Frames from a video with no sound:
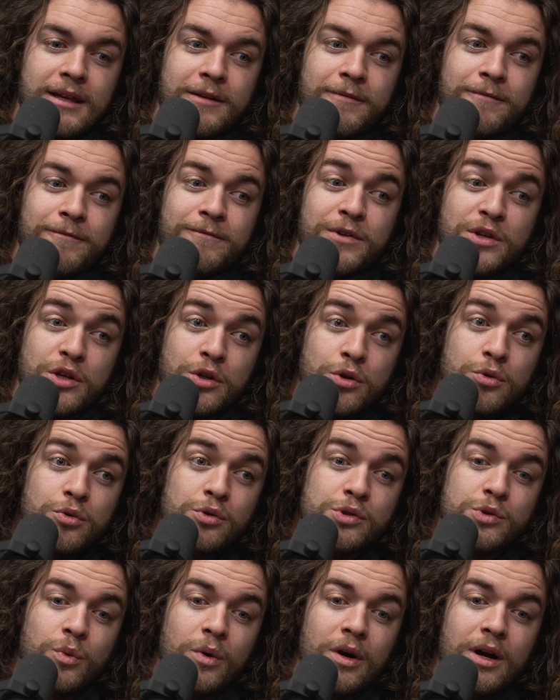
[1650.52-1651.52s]

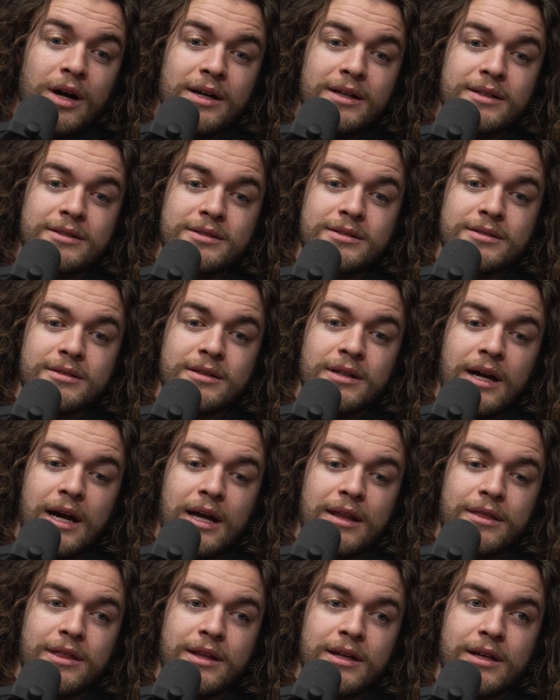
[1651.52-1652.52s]
views wise,
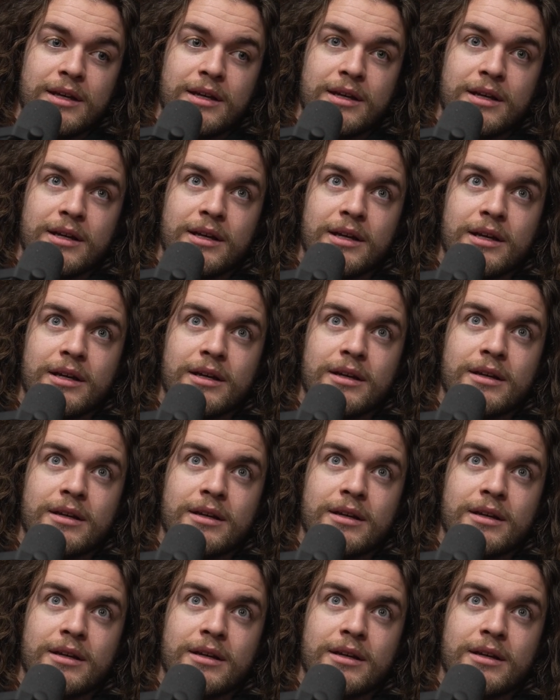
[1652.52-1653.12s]
I think